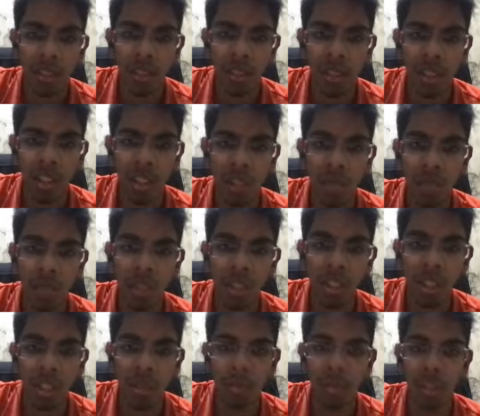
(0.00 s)
These
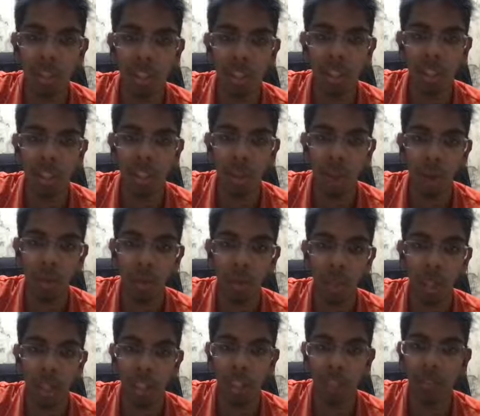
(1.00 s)
bishops are just
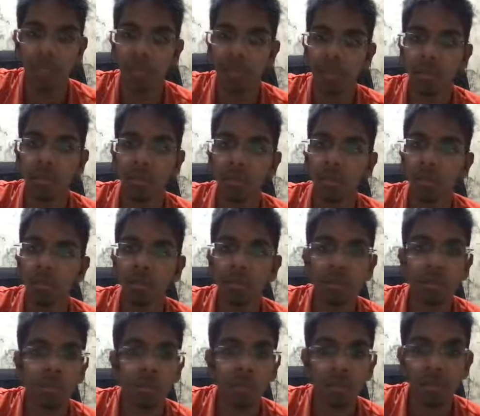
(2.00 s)
dominating.
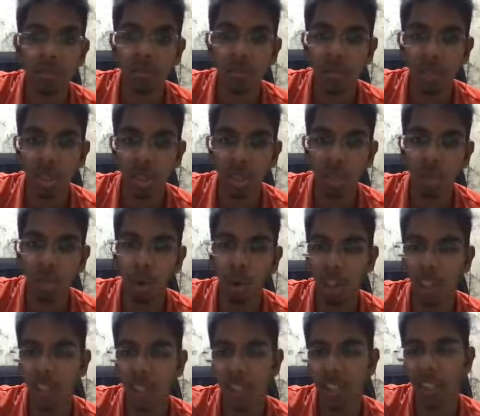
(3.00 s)
Should pawn
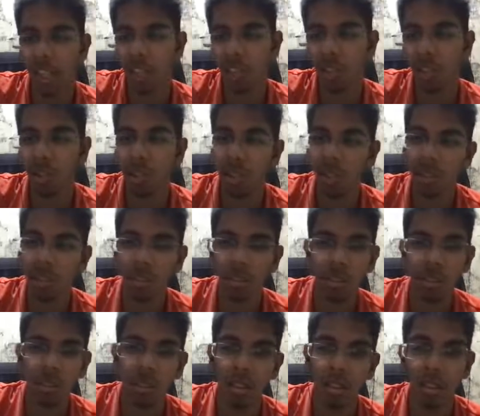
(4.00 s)
takes actually.
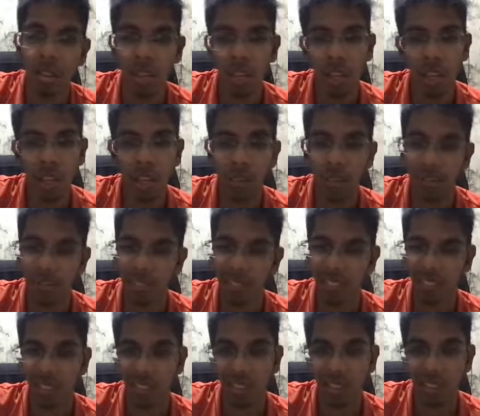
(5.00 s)
Kind of
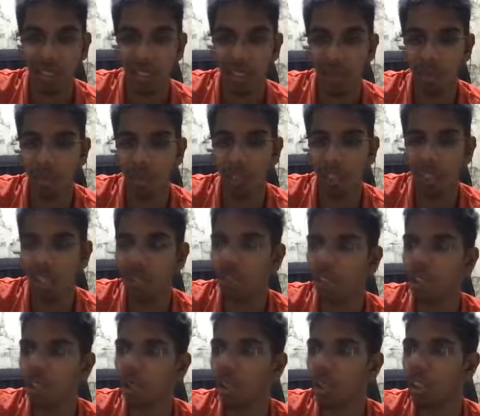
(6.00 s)
the best way
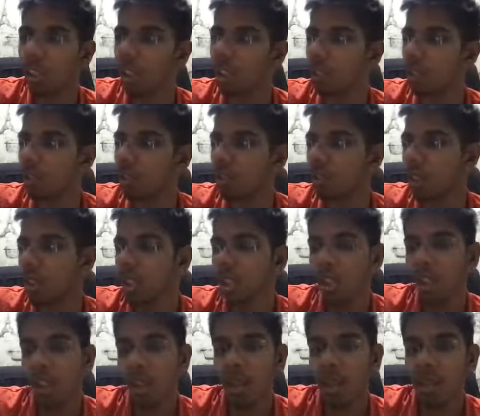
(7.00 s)
to continue.
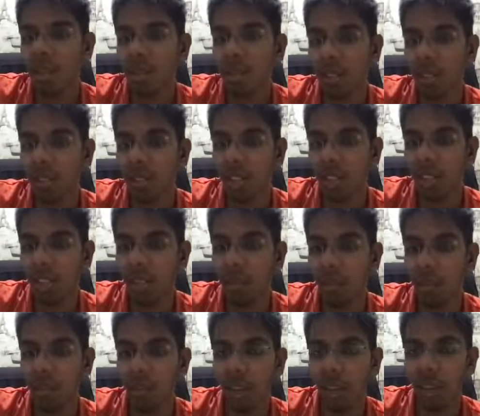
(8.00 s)
But even then he'll be
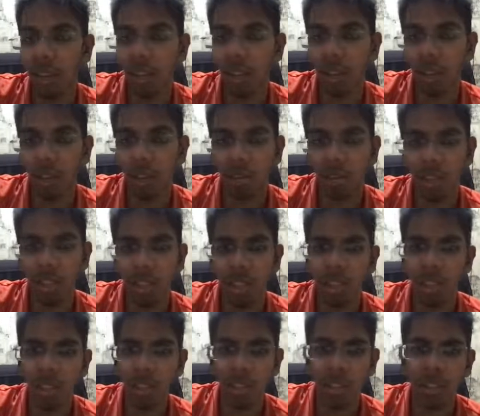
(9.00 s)
very down in
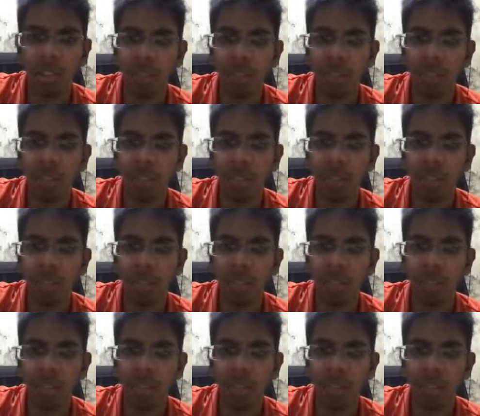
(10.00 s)
material.